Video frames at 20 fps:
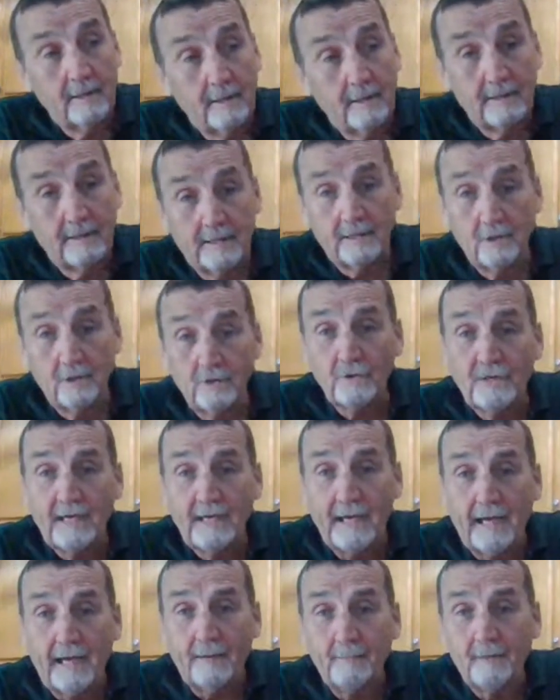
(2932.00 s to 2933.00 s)
and a mm little
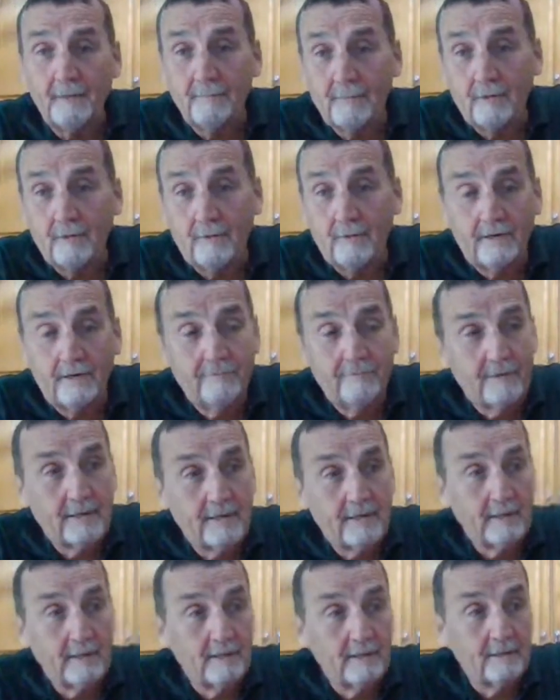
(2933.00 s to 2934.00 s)
cabin, my wife and
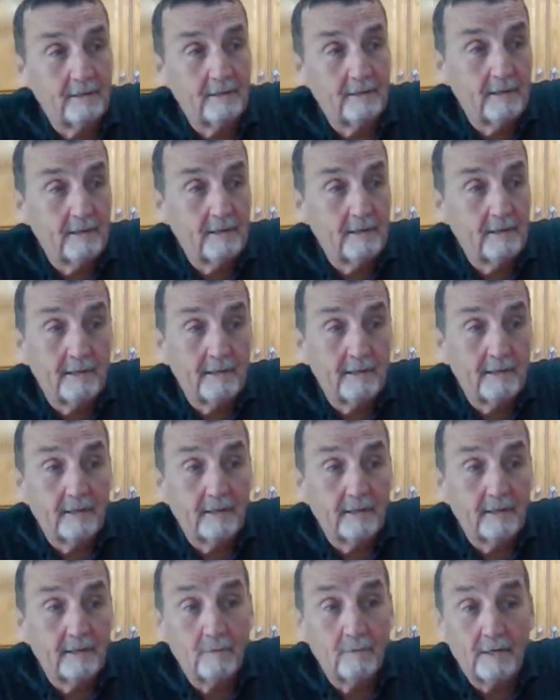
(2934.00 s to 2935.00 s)
I. And
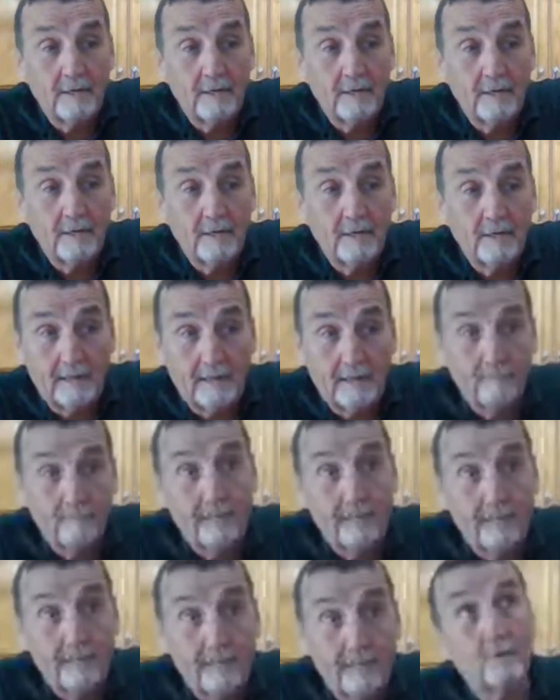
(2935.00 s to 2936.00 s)
uh, when I open that
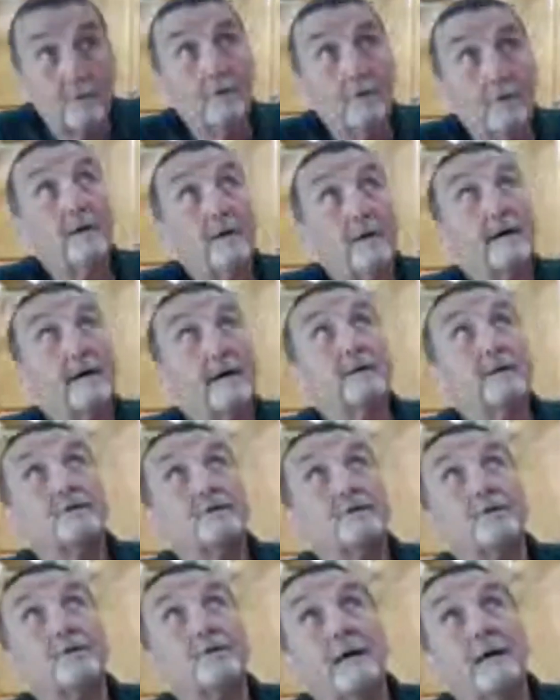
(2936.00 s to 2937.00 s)
back door, I look
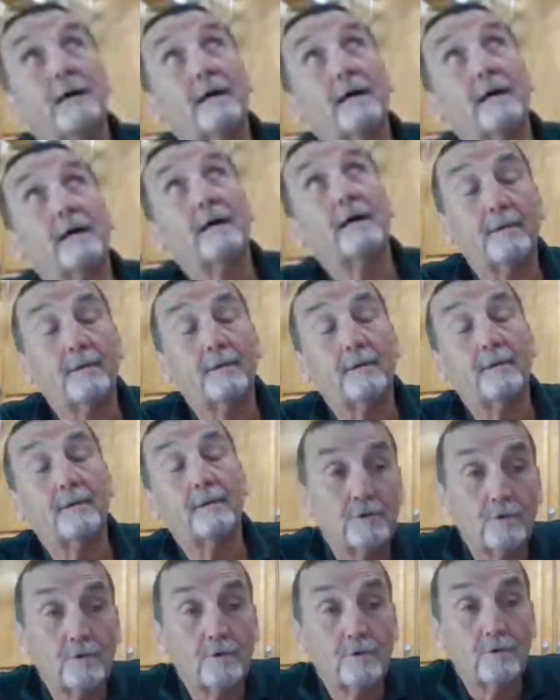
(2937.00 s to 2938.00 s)
straight up, and
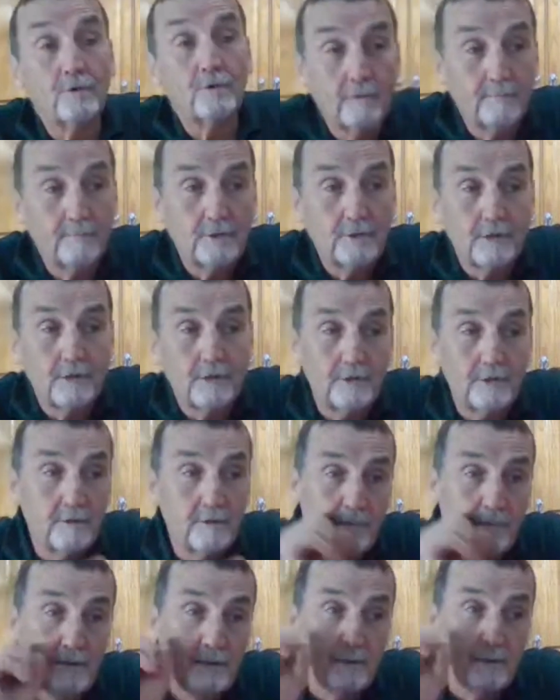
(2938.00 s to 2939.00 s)
this orb just
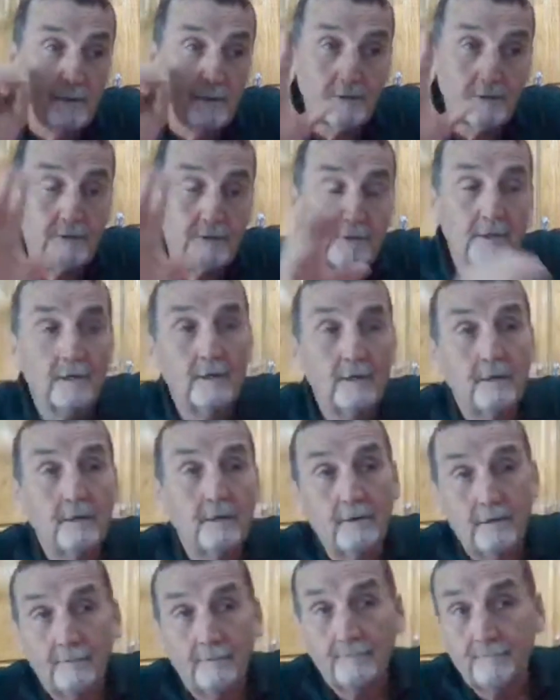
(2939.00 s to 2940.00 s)
appears
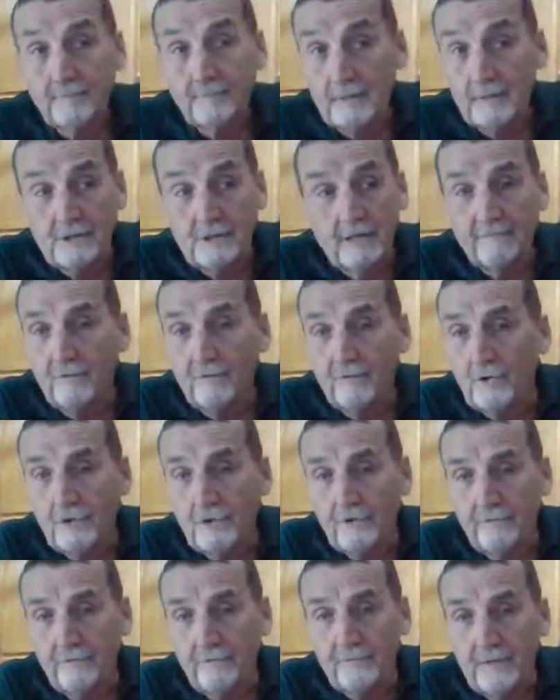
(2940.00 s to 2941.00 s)
several
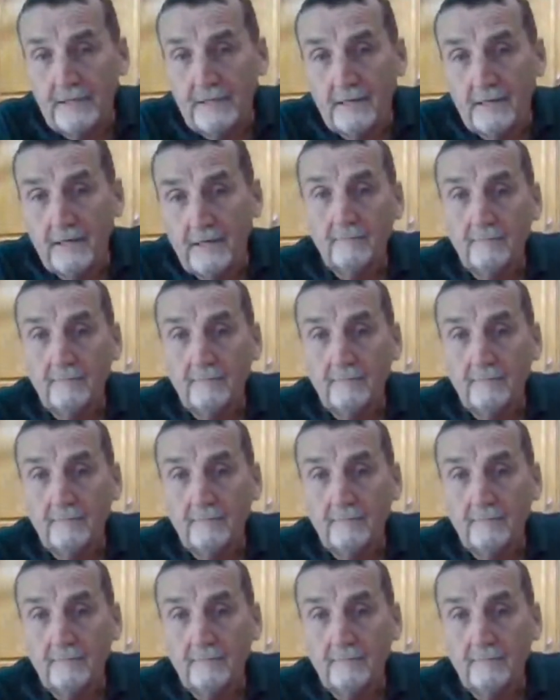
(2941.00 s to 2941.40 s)
hundred feet up,